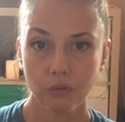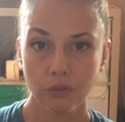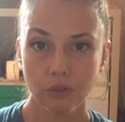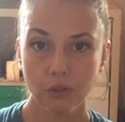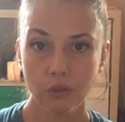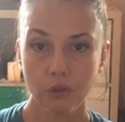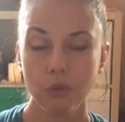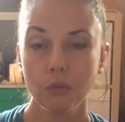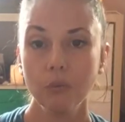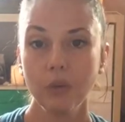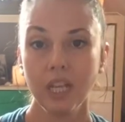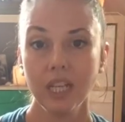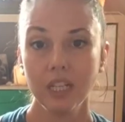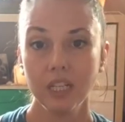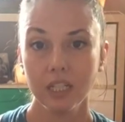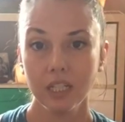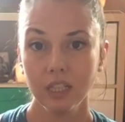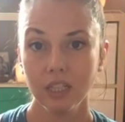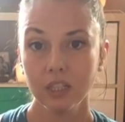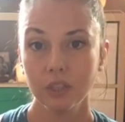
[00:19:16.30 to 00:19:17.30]
to
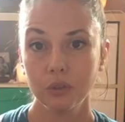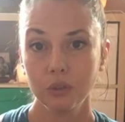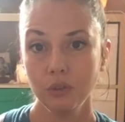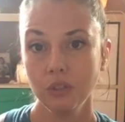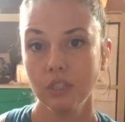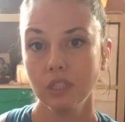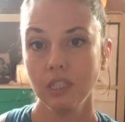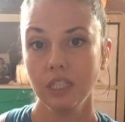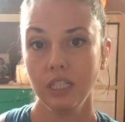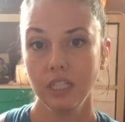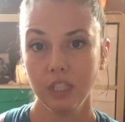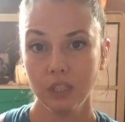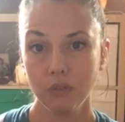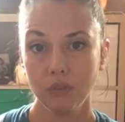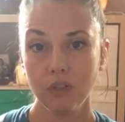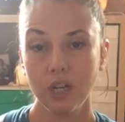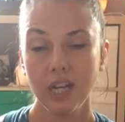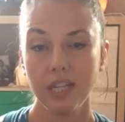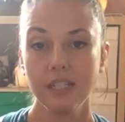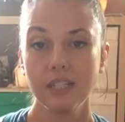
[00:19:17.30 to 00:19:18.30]
awaken the kundalini, the
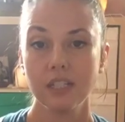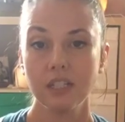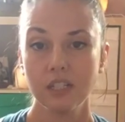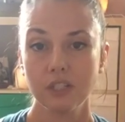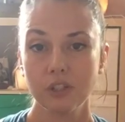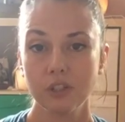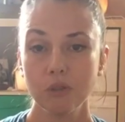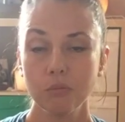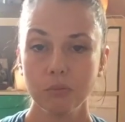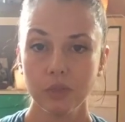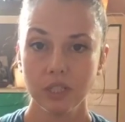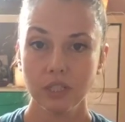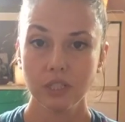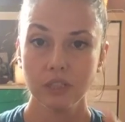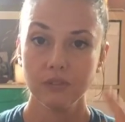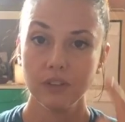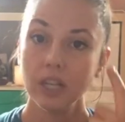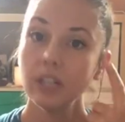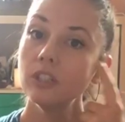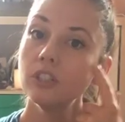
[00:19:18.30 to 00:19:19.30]
rising serpent
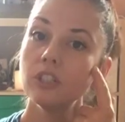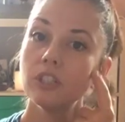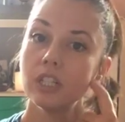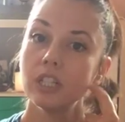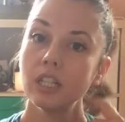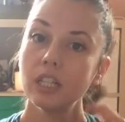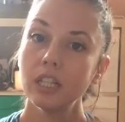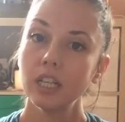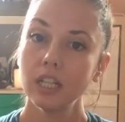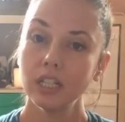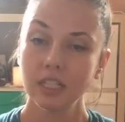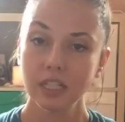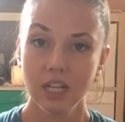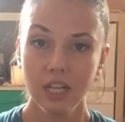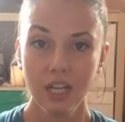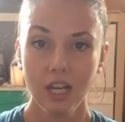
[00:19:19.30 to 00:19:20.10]
of energy that,